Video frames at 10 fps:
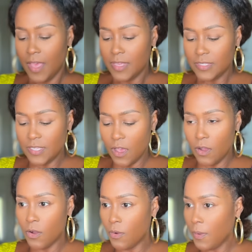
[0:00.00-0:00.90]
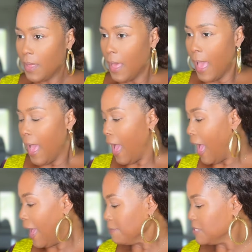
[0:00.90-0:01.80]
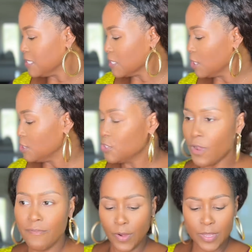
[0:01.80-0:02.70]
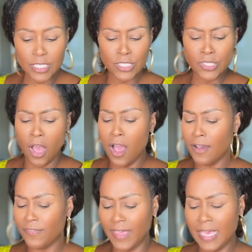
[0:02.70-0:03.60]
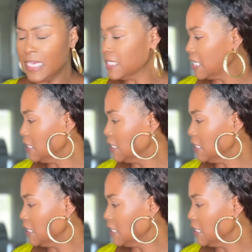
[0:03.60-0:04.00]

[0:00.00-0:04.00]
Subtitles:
So I'm just gonna do a very soft, easy